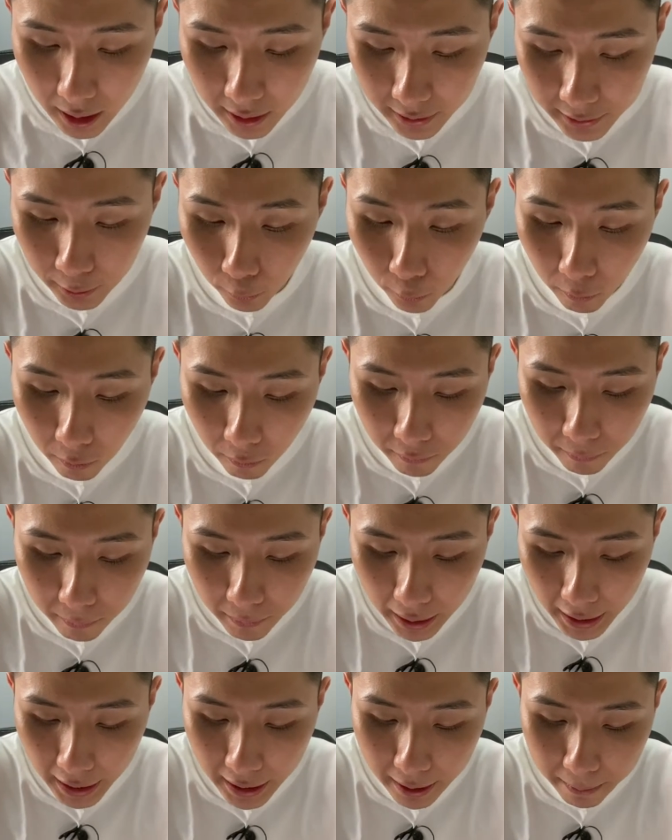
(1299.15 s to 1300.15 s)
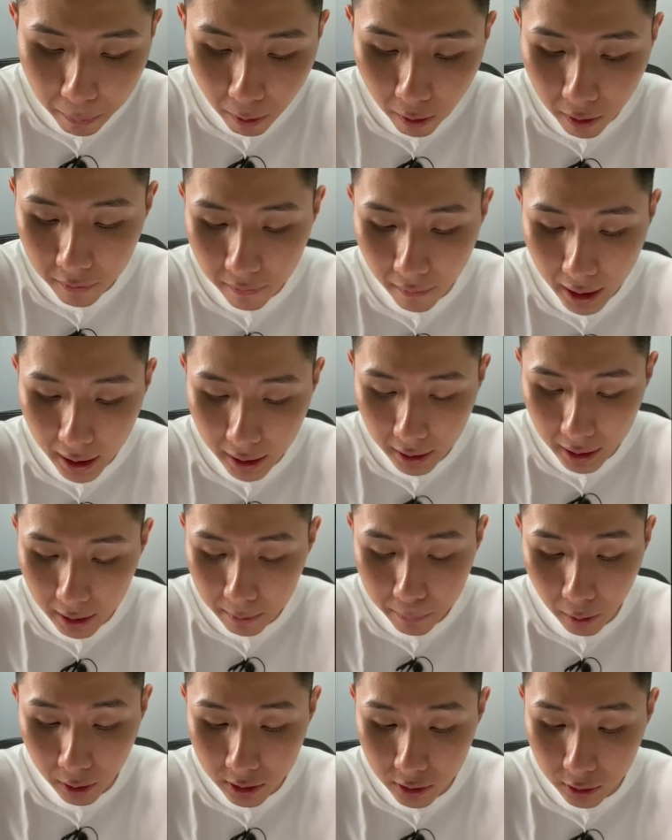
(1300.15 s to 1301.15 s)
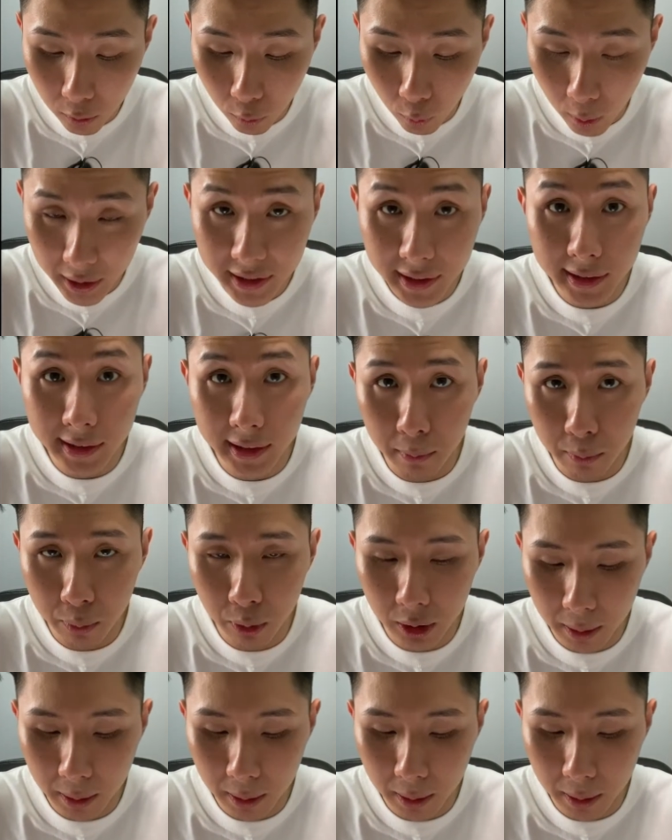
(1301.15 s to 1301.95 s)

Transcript: So 8.0 watts is the input